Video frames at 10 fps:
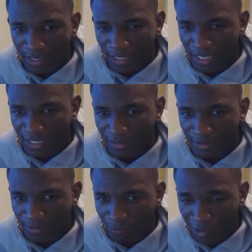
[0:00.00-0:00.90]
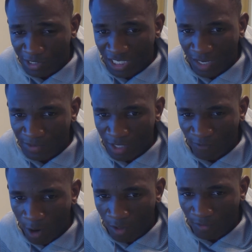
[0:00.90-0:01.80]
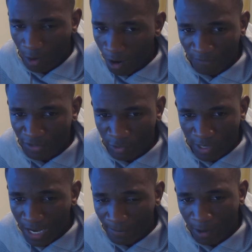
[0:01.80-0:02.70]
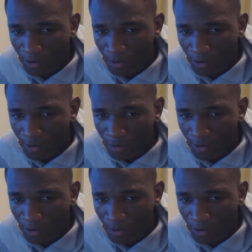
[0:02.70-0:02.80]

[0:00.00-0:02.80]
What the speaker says: And once he comes off all of this crap,